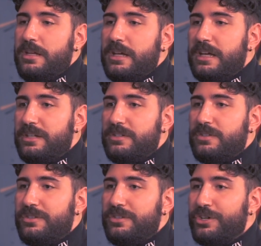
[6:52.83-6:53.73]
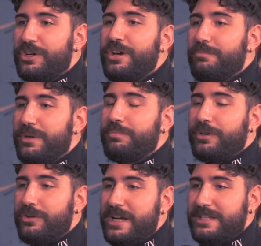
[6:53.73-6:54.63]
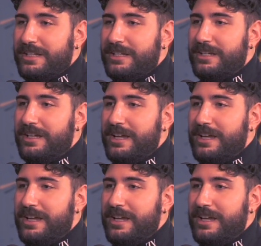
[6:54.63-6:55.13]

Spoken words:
is you're going to be progressing,